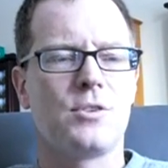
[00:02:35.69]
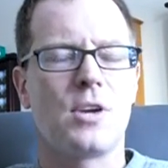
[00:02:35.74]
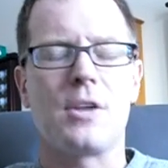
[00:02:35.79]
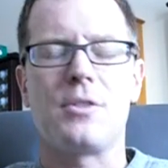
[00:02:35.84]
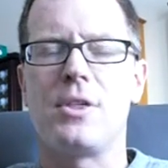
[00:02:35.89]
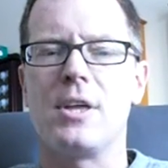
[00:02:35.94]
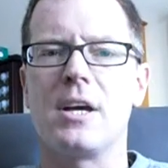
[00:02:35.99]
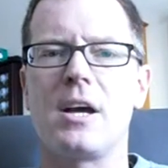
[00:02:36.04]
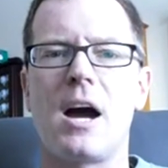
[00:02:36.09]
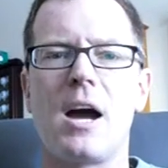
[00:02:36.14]
I
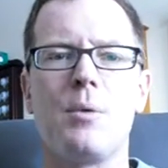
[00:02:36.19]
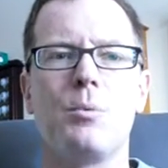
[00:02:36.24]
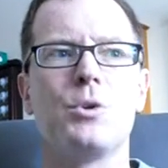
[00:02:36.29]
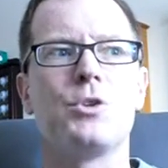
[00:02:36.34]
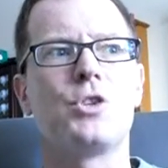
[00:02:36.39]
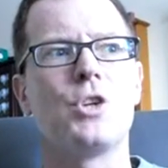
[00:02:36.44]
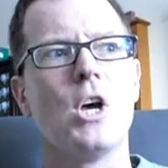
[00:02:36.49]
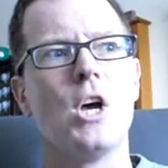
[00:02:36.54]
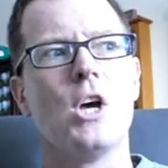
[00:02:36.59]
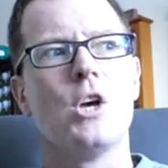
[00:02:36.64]
think I
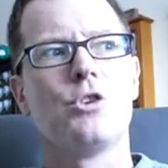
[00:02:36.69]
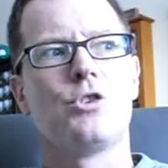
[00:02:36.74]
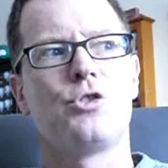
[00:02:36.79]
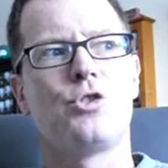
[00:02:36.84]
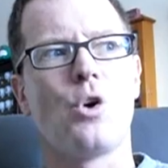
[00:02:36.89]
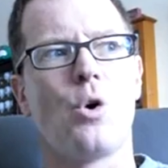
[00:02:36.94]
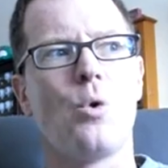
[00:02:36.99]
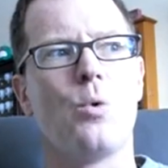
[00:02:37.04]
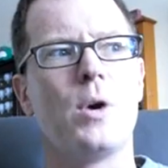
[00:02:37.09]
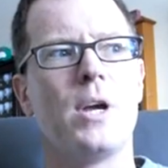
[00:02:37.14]
was
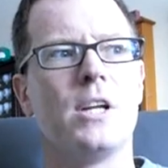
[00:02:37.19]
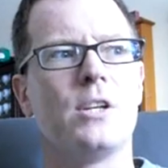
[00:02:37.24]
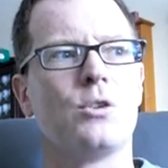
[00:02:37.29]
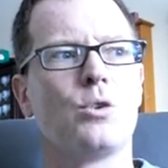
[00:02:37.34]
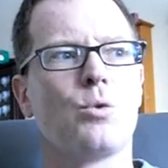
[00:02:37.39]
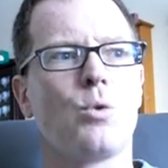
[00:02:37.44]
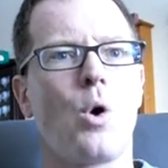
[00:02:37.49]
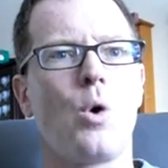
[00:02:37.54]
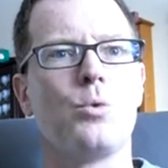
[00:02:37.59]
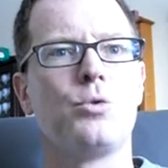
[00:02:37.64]
so
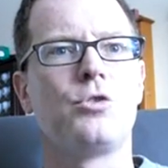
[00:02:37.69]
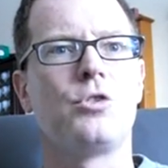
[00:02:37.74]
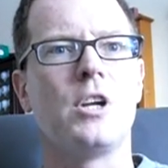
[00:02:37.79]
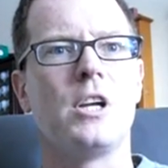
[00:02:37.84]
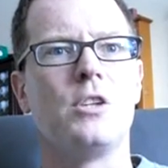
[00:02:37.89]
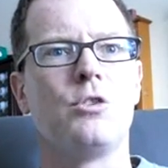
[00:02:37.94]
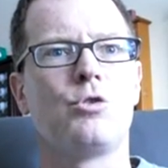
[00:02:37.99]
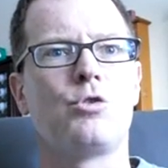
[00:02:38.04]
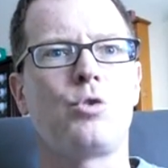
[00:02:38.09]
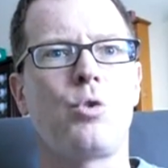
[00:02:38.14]
engrossed
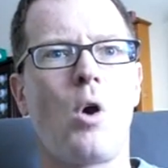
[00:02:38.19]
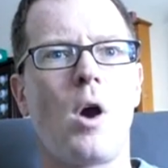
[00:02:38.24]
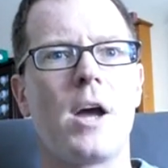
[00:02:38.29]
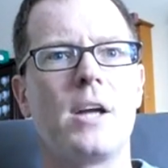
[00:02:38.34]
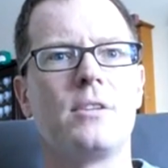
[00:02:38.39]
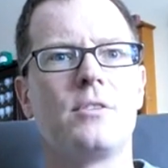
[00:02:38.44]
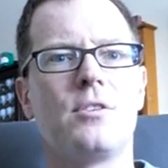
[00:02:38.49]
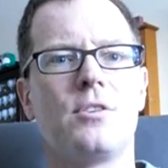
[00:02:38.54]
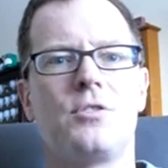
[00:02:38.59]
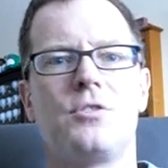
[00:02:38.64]
in
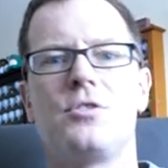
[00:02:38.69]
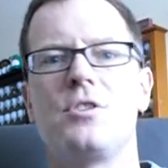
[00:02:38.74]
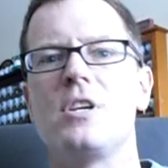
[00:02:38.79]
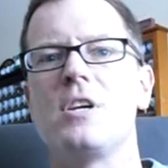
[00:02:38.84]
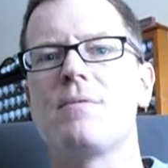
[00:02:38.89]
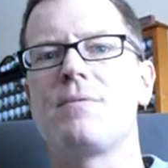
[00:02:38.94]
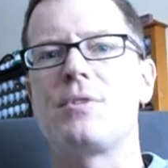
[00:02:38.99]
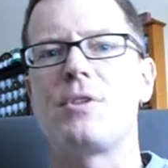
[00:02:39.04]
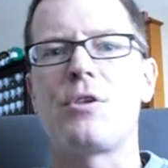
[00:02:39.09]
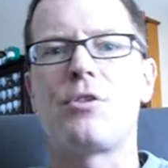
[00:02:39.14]
trying to see
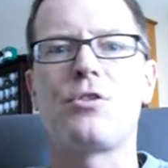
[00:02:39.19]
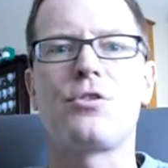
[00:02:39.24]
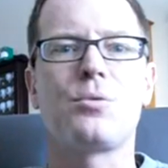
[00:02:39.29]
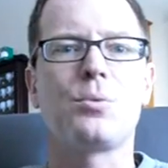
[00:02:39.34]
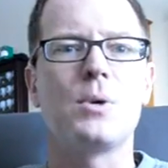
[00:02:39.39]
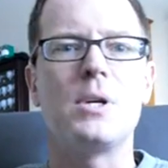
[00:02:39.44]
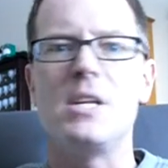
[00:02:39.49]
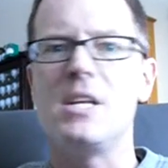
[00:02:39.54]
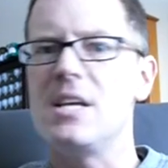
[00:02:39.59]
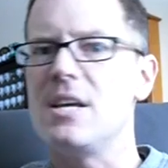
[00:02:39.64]
if the
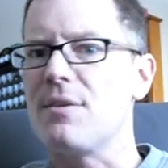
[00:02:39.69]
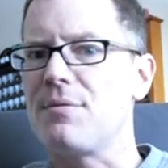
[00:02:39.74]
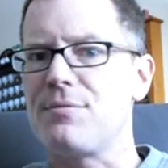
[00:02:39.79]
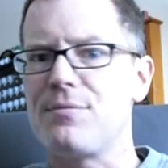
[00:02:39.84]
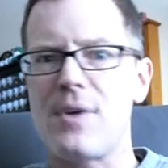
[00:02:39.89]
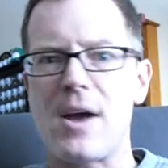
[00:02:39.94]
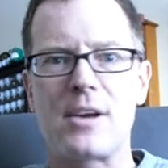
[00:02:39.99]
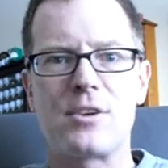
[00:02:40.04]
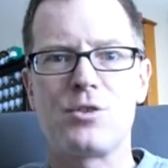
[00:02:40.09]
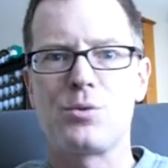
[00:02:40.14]
3D
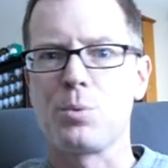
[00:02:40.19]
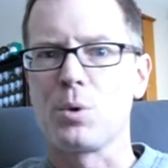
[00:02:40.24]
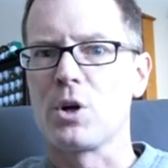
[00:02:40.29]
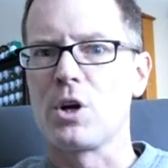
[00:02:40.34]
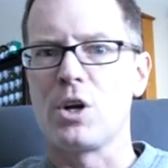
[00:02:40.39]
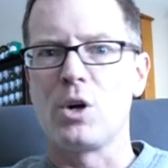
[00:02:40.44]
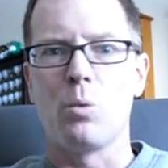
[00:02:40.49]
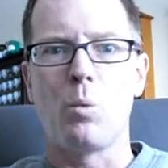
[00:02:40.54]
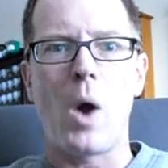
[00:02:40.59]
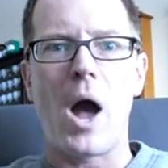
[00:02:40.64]
effects were
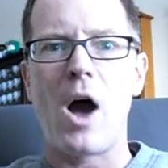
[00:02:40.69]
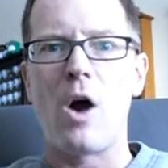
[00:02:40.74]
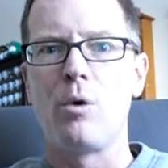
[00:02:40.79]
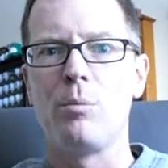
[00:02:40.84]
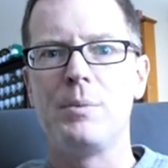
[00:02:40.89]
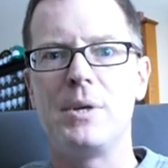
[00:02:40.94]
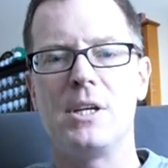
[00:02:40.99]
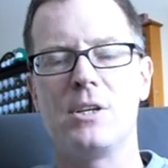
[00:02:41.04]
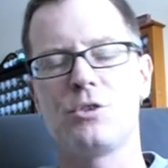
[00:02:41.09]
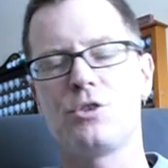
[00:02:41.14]
going to wow
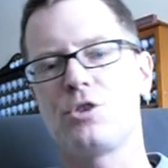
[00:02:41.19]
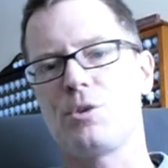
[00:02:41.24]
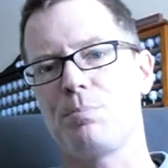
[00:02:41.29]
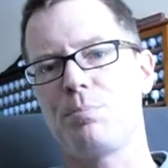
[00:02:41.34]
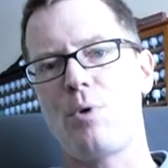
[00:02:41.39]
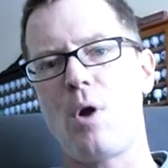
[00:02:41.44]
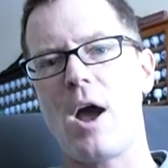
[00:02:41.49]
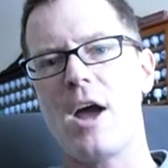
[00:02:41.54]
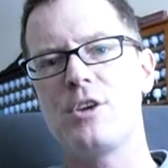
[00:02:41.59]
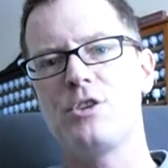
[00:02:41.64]
me and
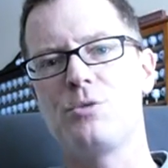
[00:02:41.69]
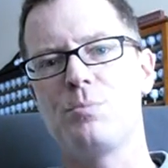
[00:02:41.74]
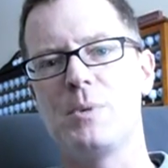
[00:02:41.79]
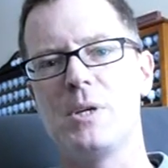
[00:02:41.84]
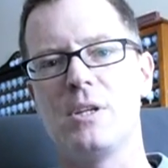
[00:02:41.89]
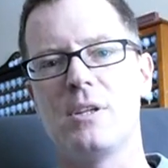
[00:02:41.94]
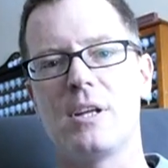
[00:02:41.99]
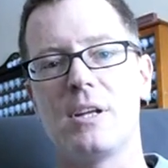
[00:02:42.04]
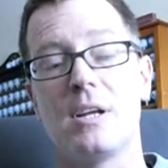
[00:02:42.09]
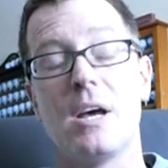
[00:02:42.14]
surprise
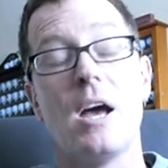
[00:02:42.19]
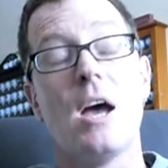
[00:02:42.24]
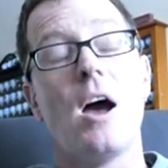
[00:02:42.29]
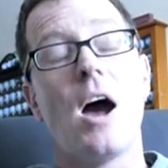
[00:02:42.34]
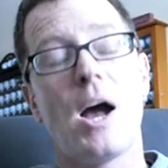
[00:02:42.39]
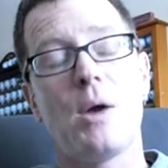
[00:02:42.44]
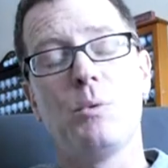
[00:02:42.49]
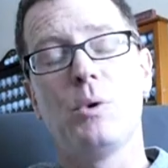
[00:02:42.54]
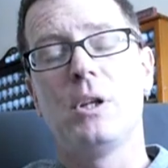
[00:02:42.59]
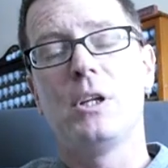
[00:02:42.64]
me that
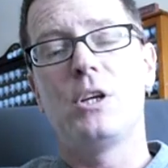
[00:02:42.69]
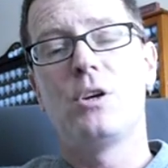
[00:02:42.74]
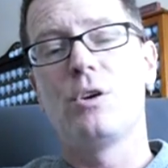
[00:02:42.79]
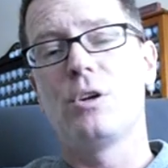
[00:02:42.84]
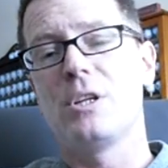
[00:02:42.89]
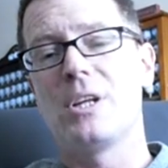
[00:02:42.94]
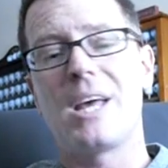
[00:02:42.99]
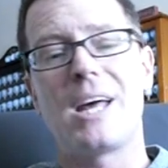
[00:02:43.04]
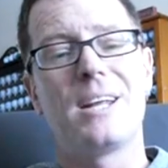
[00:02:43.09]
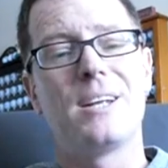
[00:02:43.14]
I really
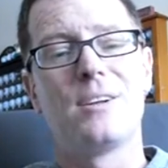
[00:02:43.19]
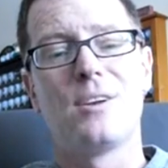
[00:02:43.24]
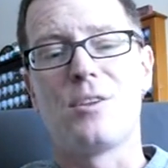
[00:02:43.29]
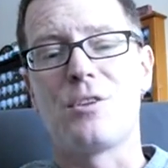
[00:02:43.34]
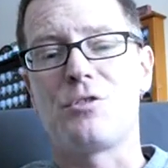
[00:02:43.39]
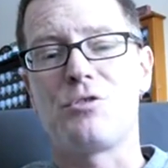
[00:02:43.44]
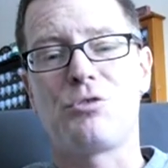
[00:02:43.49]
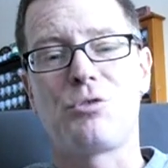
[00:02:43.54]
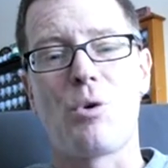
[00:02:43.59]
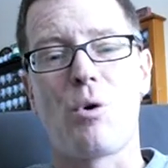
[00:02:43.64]
couldn't get into the
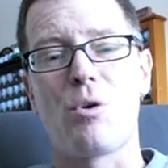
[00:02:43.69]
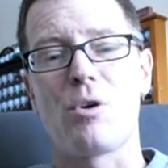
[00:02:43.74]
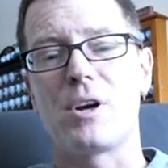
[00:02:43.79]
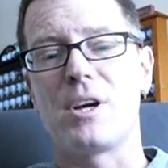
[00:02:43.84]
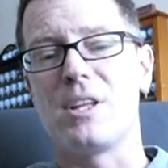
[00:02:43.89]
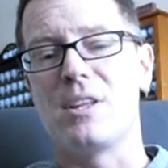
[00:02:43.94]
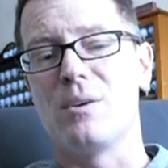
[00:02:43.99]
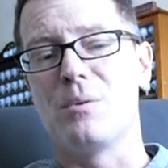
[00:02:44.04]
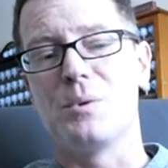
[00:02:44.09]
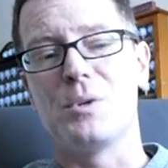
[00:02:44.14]

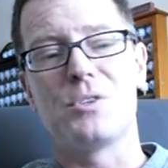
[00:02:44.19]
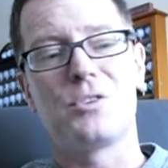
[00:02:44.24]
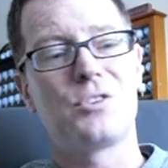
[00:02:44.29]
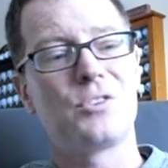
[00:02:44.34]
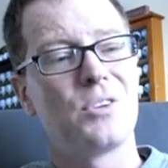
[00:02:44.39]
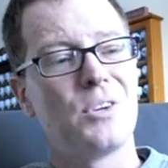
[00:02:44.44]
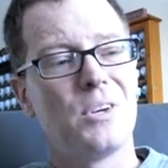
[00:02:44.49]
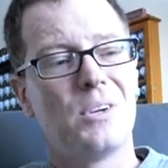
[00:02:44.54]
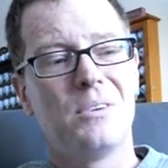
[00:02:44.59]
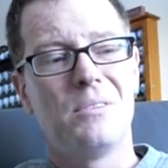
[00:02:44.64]
story that was,
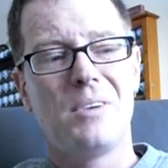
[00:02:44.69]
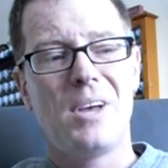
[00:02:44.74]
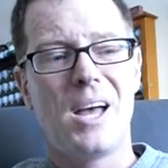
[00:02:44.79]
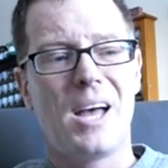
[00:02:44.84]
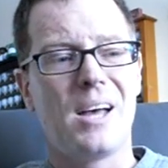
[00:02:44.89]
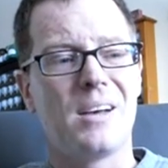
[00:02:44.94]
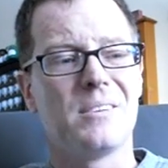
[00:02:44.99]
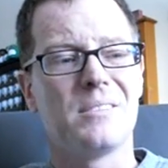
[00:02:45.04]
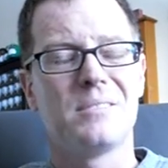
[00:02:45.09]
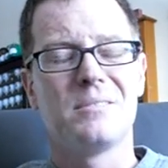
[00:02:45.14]

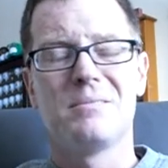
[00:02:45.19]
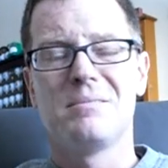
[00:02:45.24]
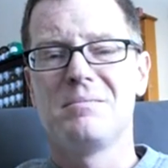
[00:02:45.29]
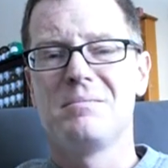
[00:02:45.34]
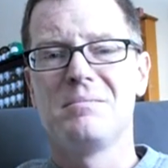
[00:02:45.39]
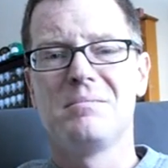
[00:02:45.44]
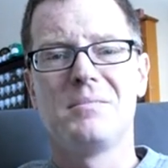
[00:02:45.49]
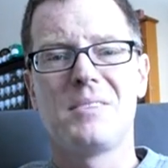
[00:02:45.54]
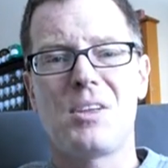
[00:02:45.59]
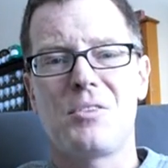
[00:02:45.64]

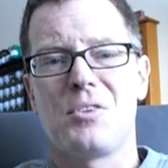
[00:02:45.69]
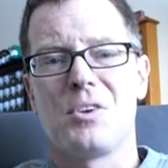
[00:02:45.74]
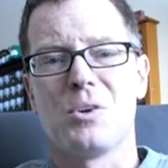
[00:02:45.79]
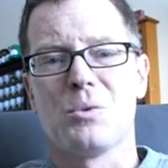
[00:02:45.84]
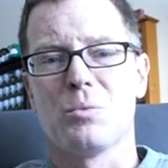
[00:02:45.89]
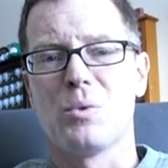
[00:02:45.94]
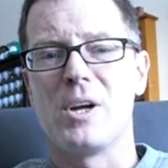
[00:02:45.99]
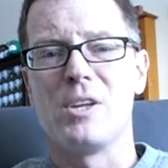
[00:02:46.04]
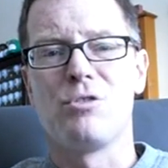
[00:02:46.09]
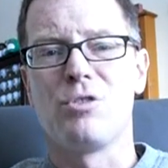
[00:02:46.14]
nothing
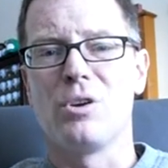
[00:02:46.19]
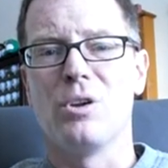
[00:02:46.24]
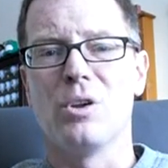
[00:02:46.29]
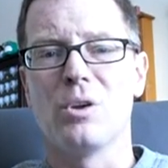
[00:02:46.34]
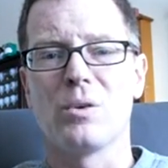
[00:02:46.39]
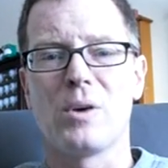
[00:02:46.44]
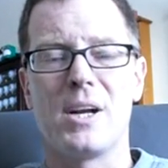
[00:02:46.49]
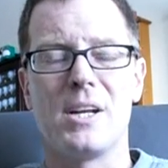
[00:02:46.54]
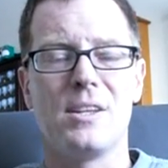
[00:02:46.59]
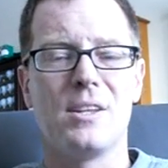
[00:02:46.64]
original
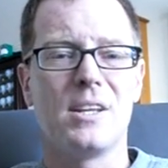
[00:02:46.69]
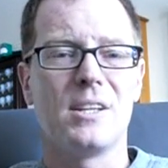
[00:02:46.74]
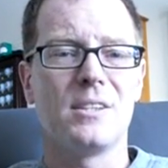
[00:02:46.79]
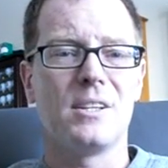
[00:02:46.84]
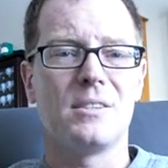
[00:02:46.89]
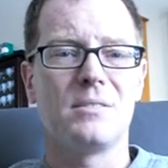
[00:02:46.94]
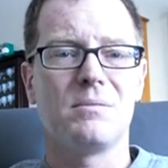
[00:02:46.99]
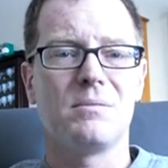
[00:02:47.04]
or anything that